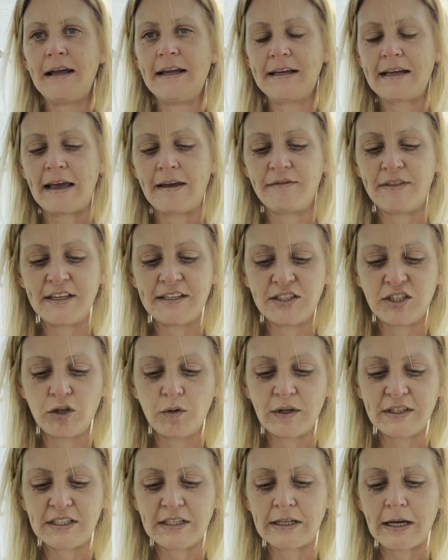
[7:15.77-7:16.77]
He gave these
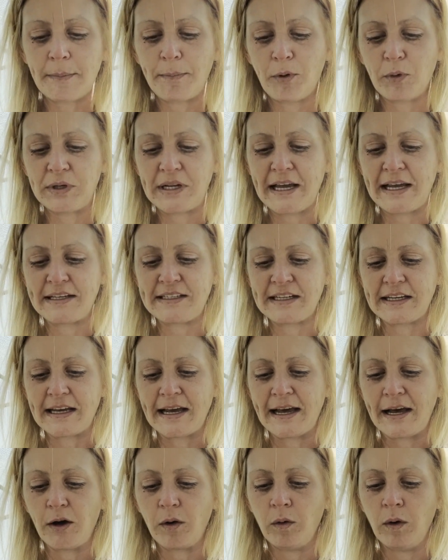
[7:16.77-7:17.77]
to us a couple days
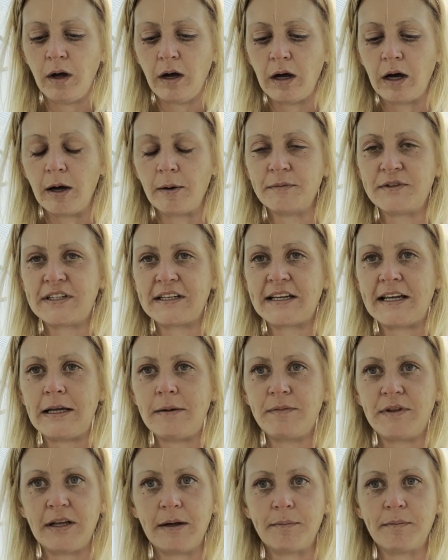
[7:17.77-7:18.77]
ago um, to
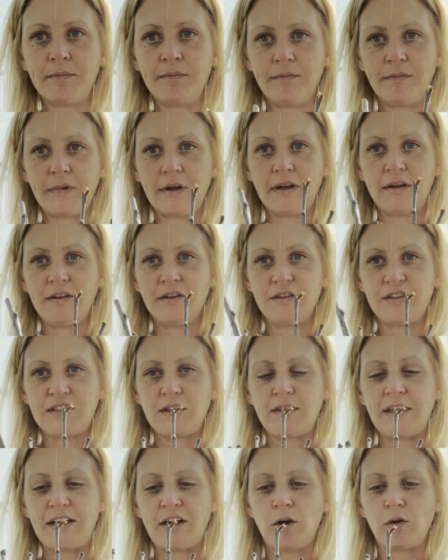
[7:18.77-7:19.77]
keep them
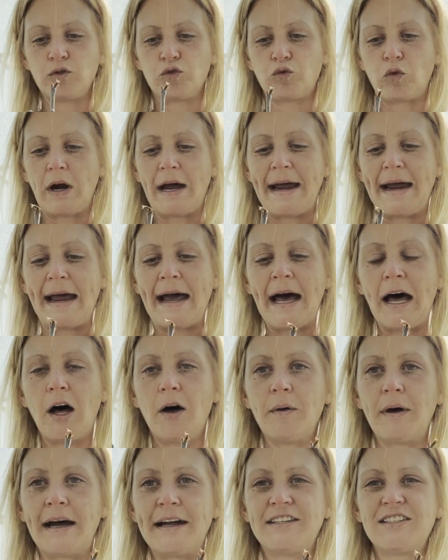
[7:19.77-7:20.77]
so they don't dry
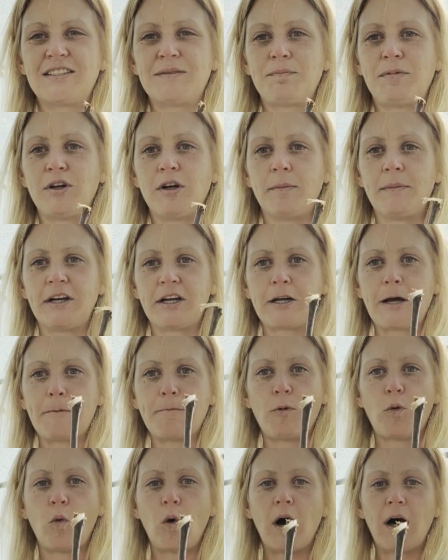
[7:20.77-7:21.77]
out. I just put them in a
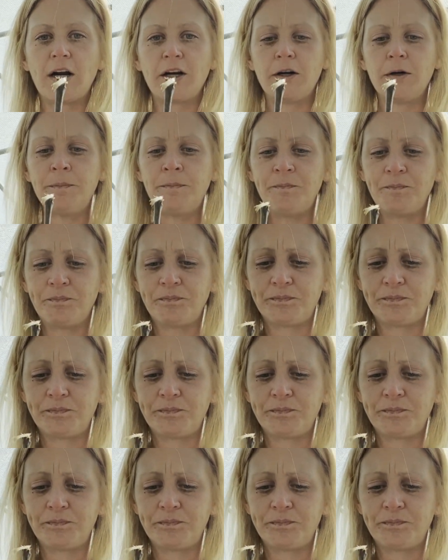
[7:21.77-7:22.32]
cup of water.